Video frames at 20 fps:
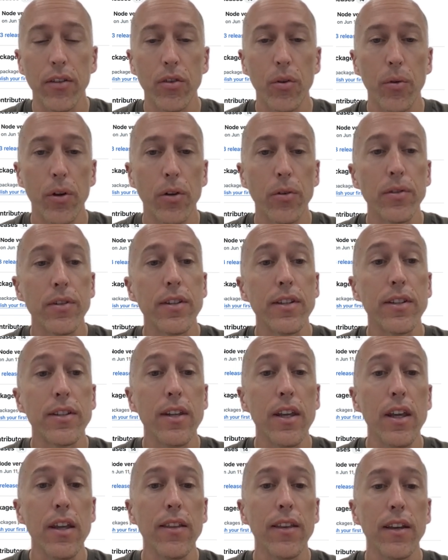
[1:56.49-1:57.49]
So we don't
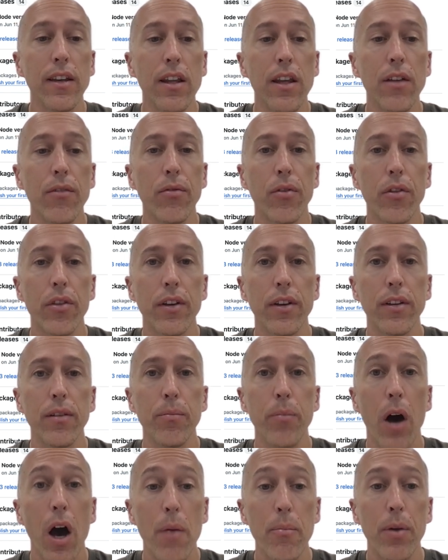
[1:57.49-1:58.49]
see the need for this
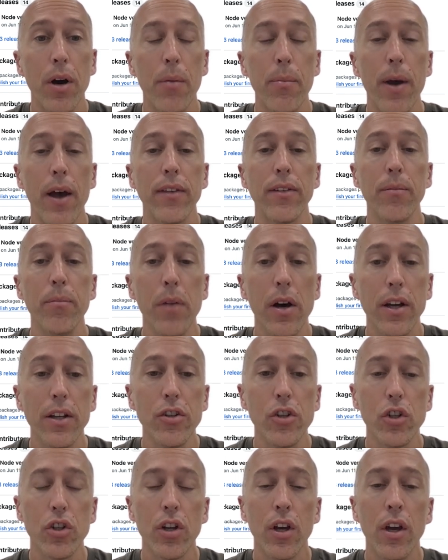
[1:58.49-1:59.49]
pop up as
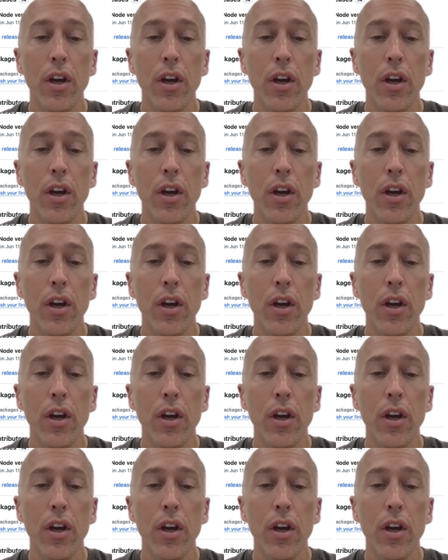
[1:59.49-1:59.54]
much.